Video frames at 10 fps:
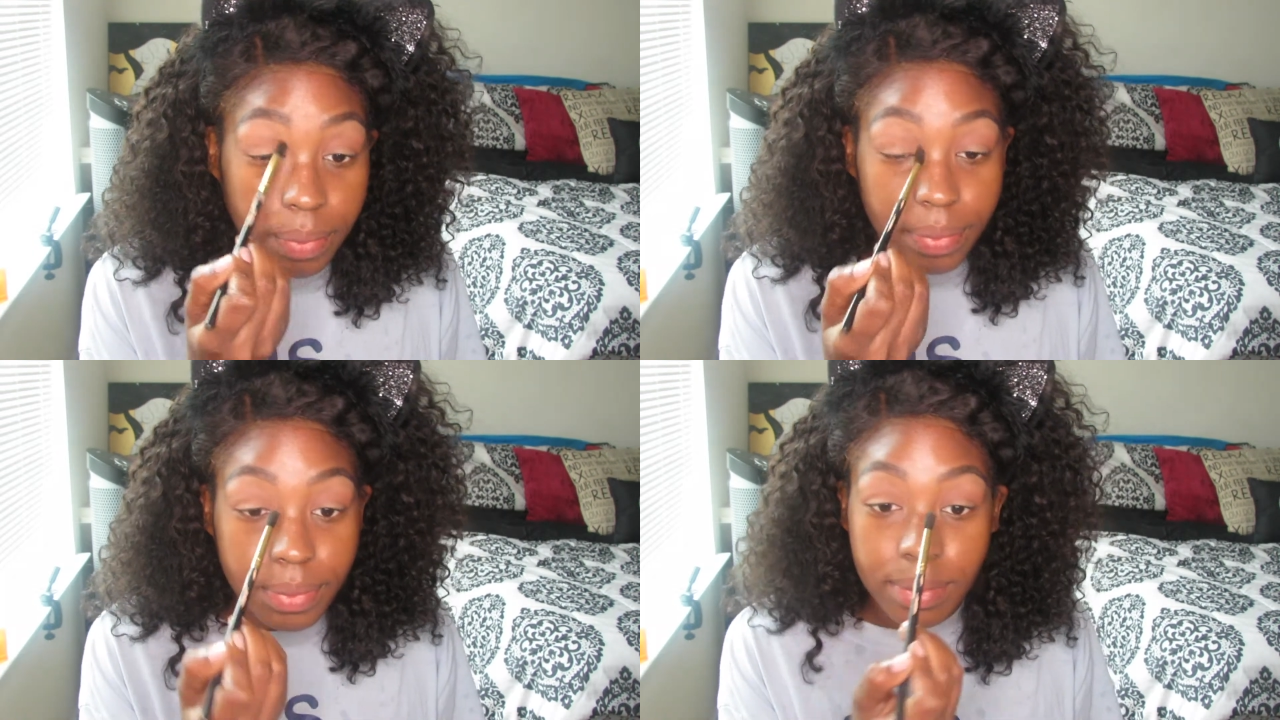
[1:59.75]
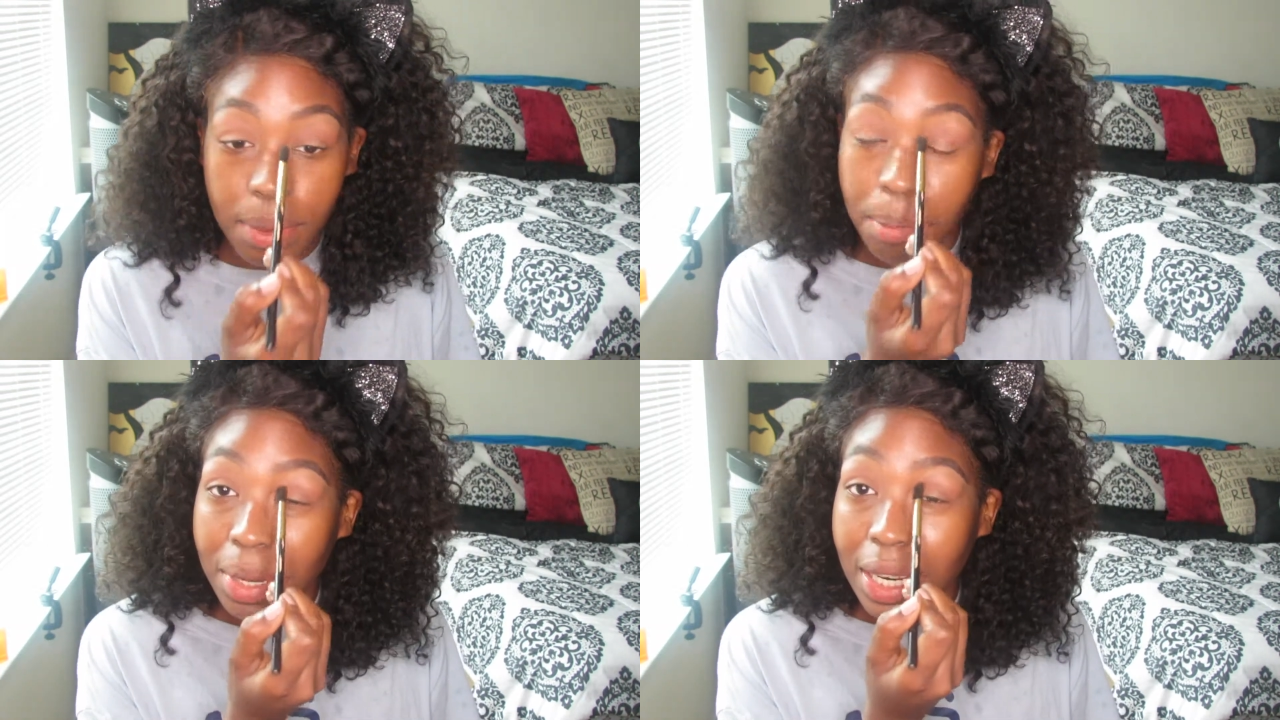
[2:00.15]

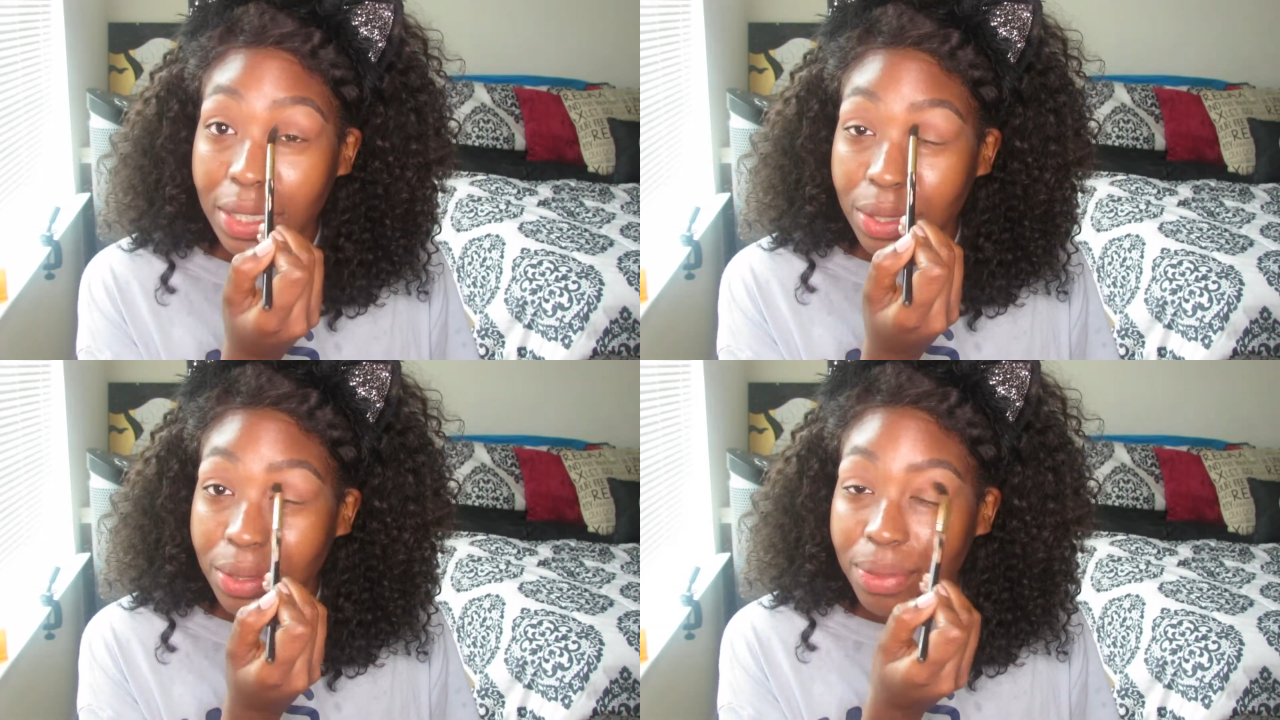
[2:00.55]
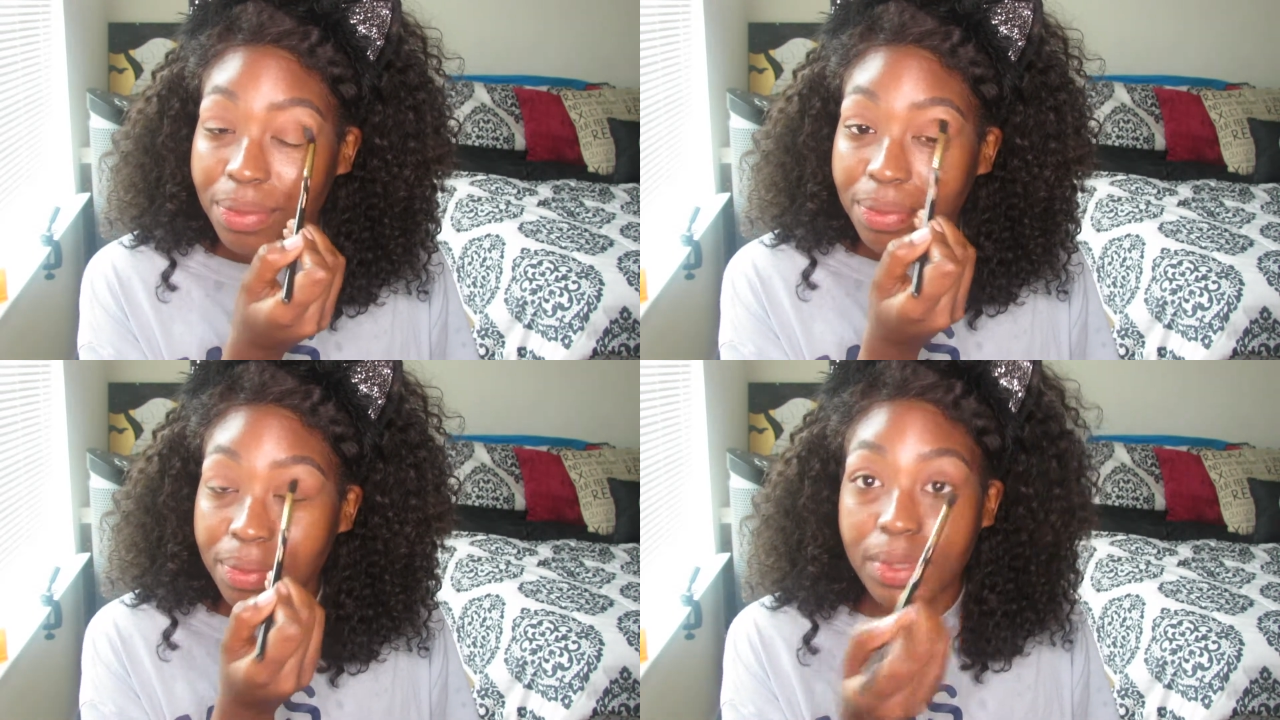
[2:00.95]
But I do.
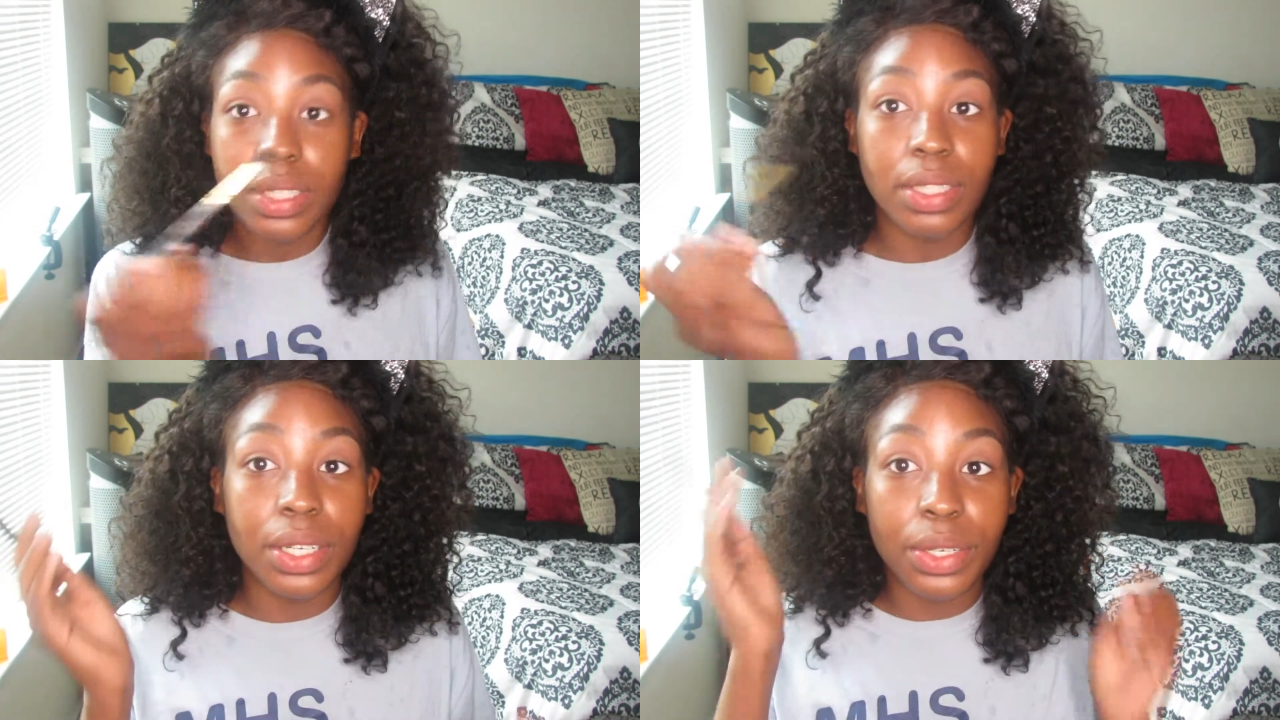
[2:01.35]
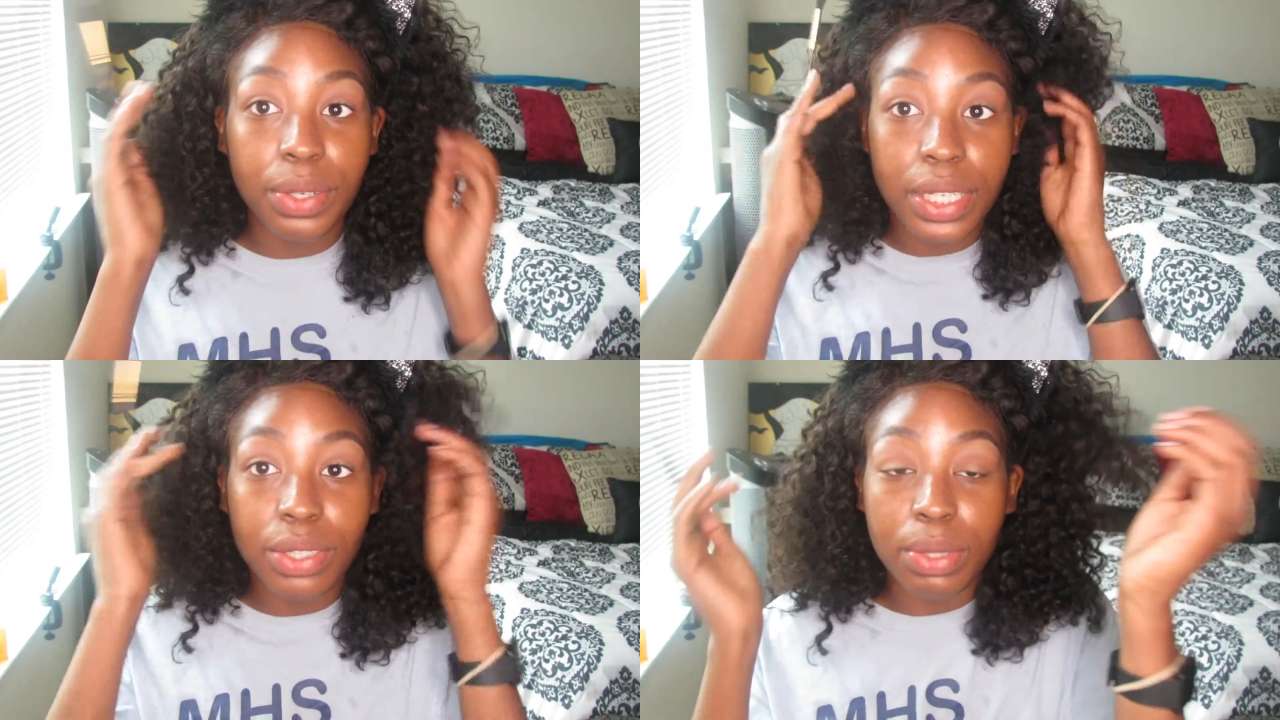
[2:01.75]
The
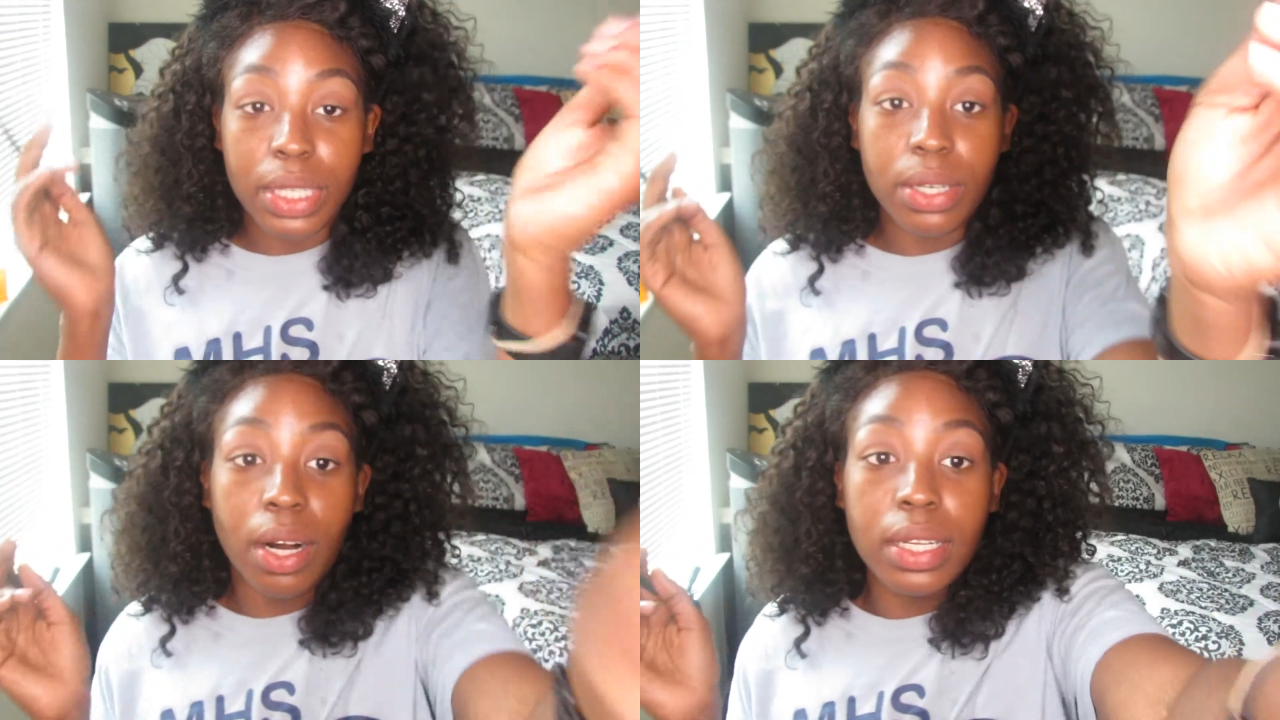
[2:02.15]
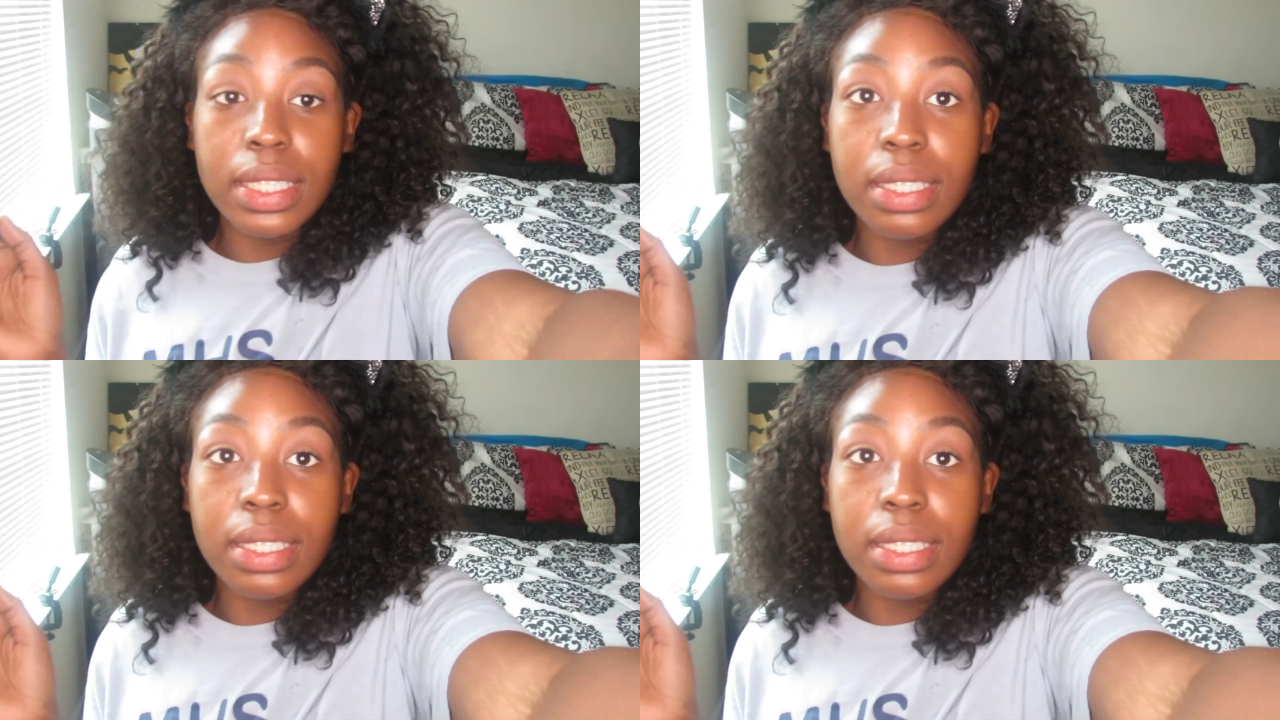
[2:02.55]
green is really calling